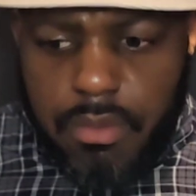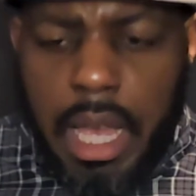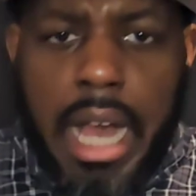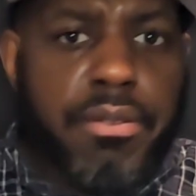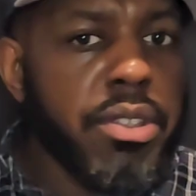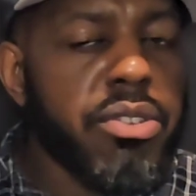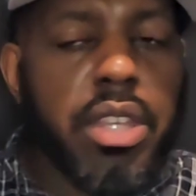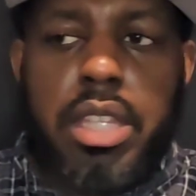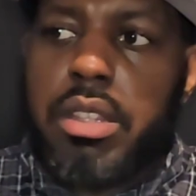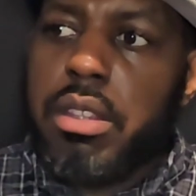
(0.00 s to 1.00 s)
I haven't
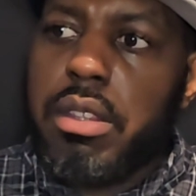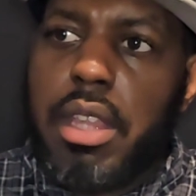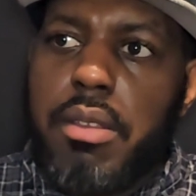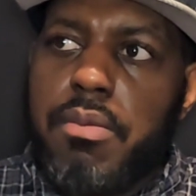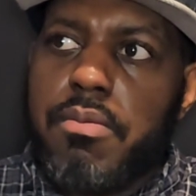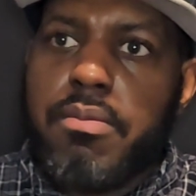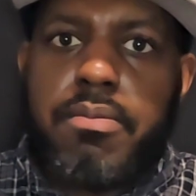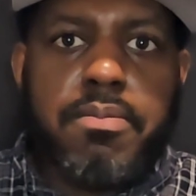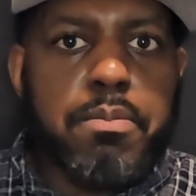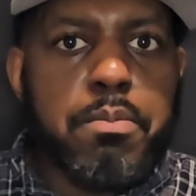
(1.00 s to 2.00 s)
seen
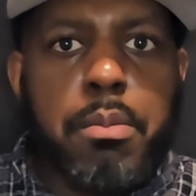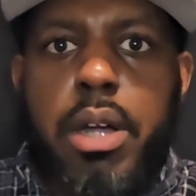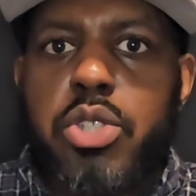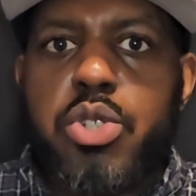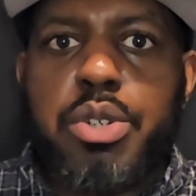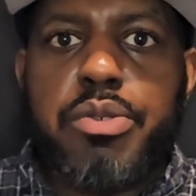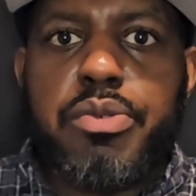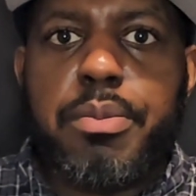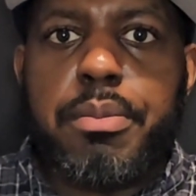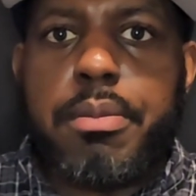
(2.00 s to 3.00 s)
much
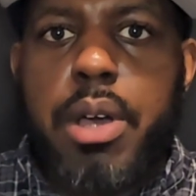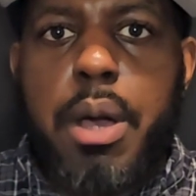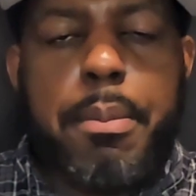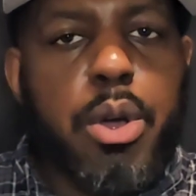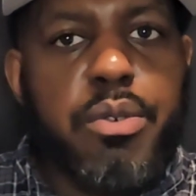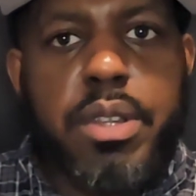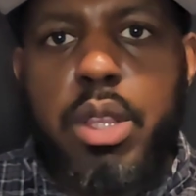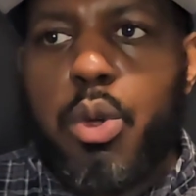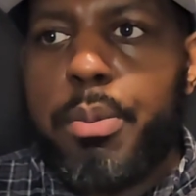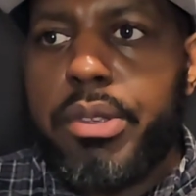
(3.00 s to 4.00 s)
of Melvin
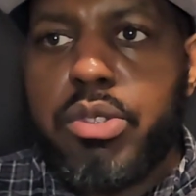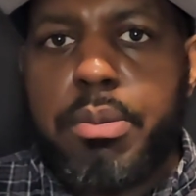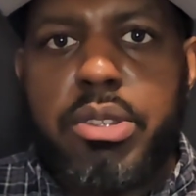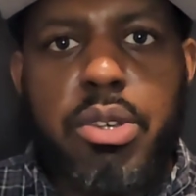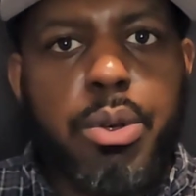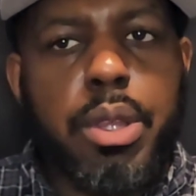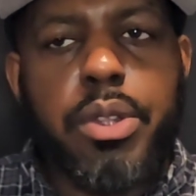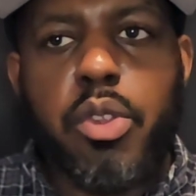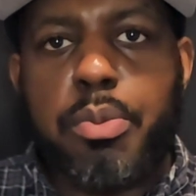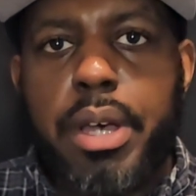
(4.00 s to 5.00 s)
Lopez, to be totally
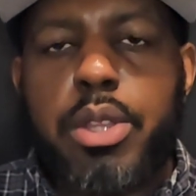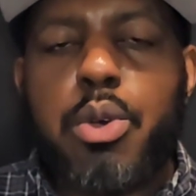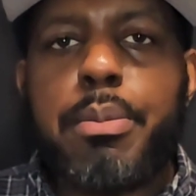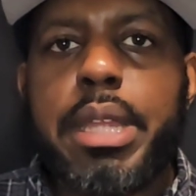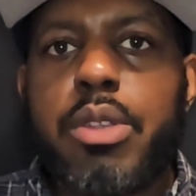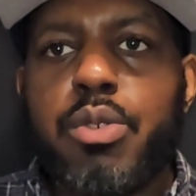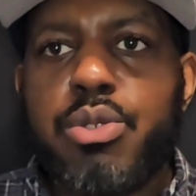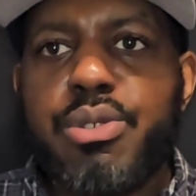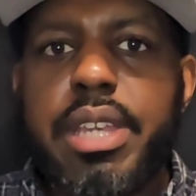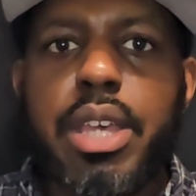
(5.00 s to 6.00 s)
honest, but I know Manny
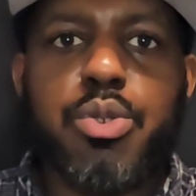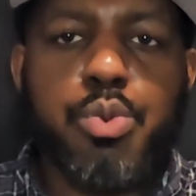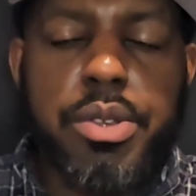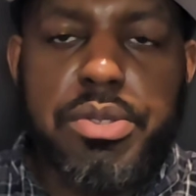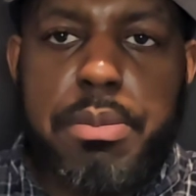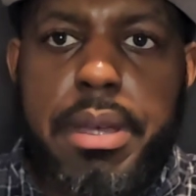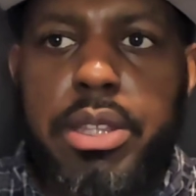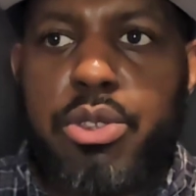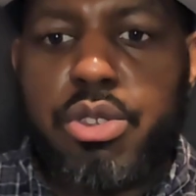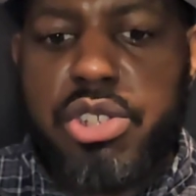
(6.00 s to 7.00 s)
Rodriguez was the
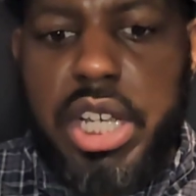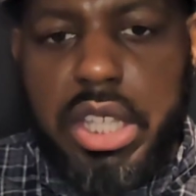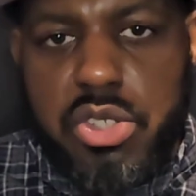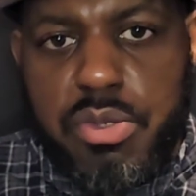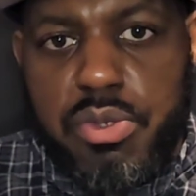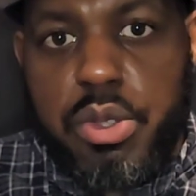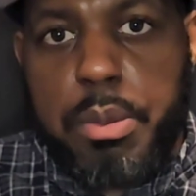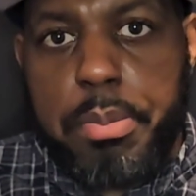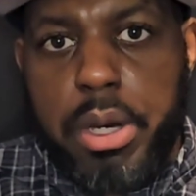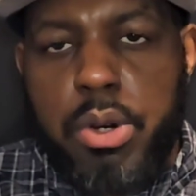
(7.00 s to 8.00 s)
mandatory challenger for the
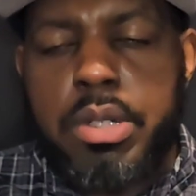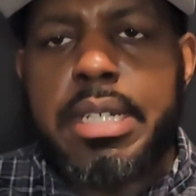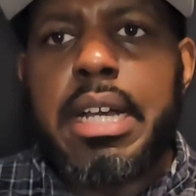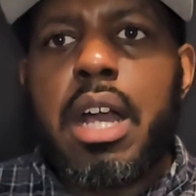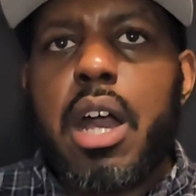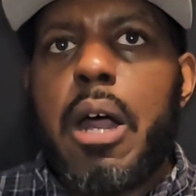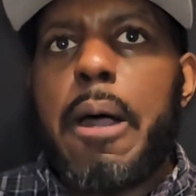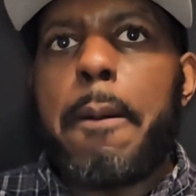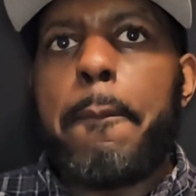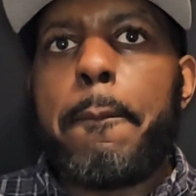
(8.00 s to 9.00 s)
belt.
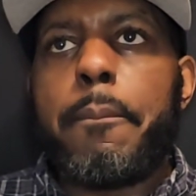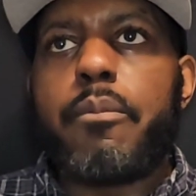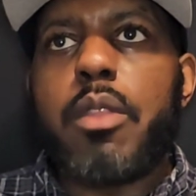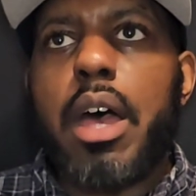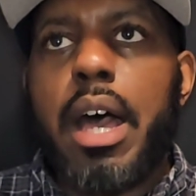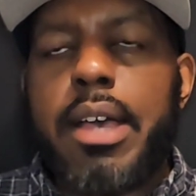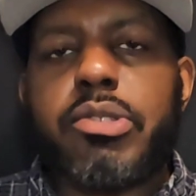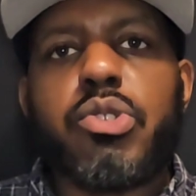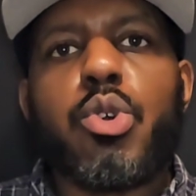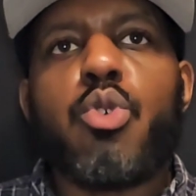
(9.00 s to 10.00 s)
I
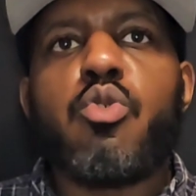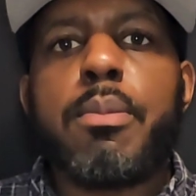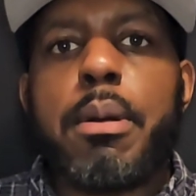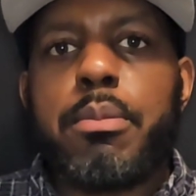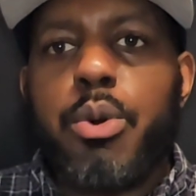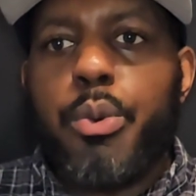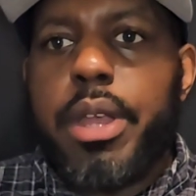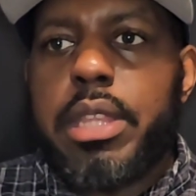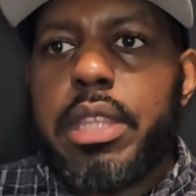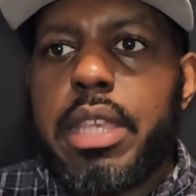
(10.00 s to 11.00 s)
still remember
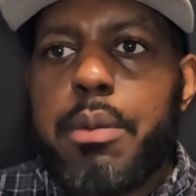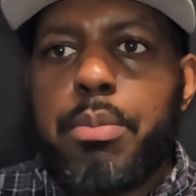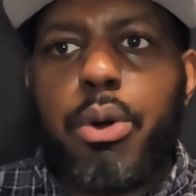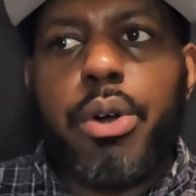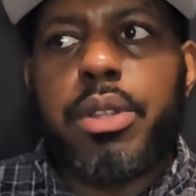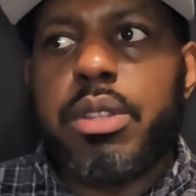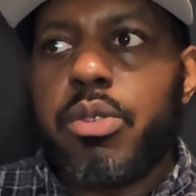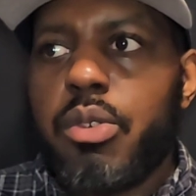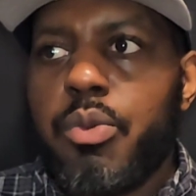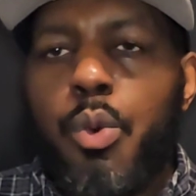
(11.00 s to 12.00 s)
when he put on
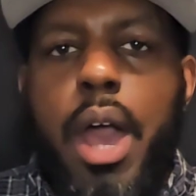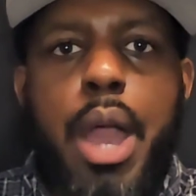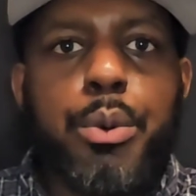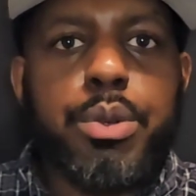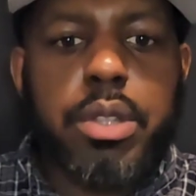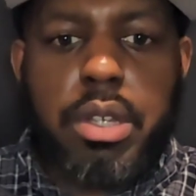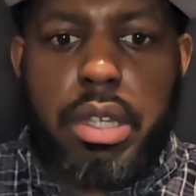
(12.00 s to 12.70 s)
what I would